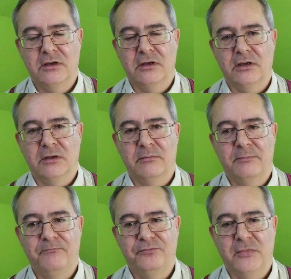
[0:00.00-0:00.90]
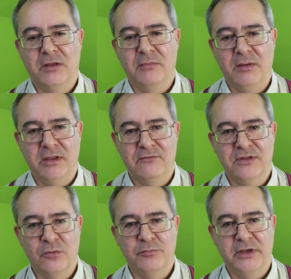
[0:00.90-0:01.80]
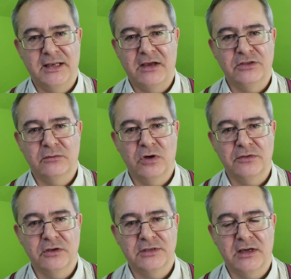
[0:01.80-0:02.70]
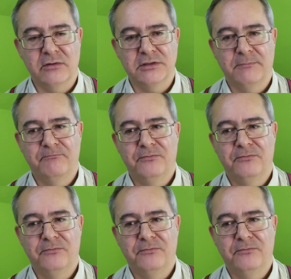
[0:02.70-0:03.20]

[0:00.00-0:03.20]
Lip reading: And maybe even they wouldn't be allowed to work those hours.